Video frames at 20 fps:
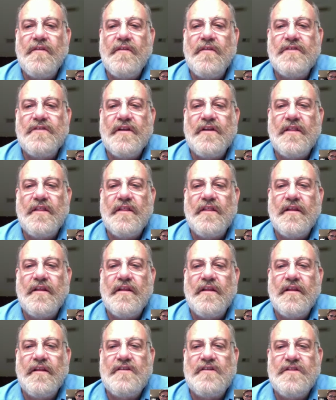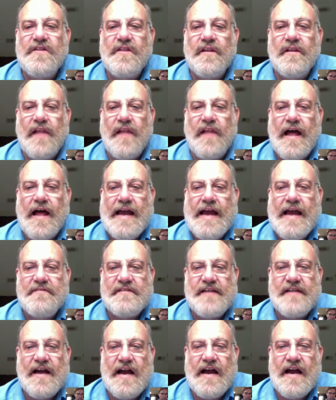the live
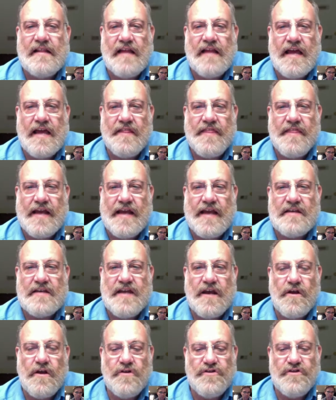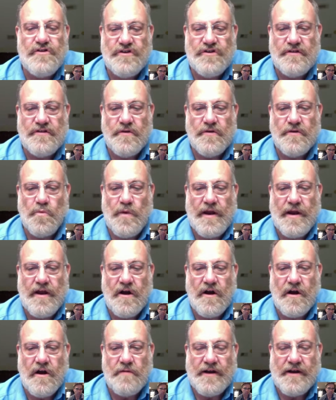is highlighted. That tells you that we
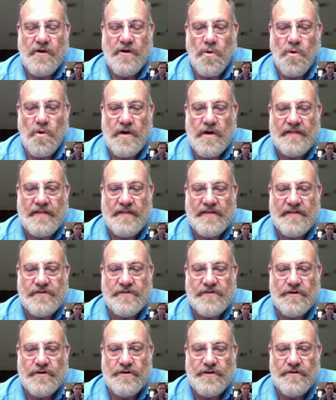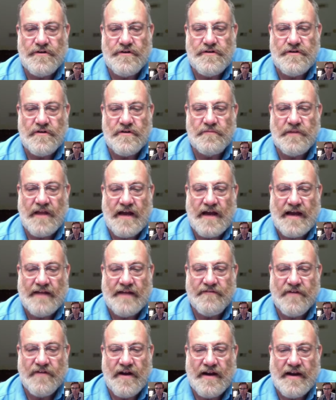are recording this on YouTube
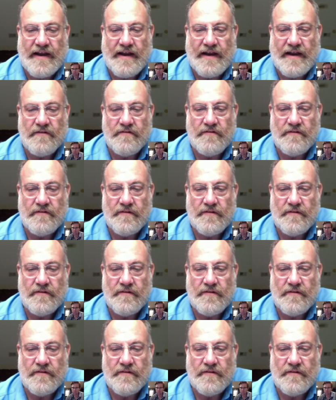Live right now.